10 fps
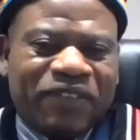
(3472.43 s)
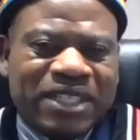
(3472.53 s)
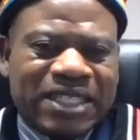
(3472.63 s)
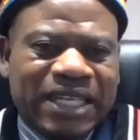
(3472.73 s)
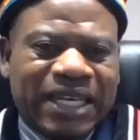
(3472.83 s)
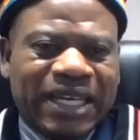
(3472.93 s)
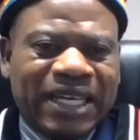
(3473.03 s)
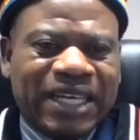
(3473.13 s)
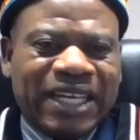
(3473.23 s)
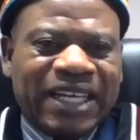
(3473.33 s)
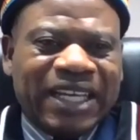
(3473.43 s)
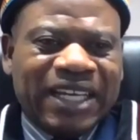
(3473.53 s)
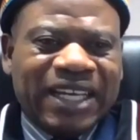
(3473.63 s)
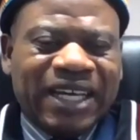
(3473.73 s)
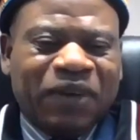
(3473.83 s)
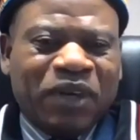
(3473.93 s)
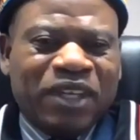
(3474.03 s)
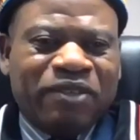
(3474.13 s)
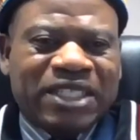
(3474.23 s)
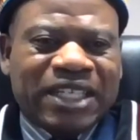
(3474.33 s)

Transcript: Physica, one of the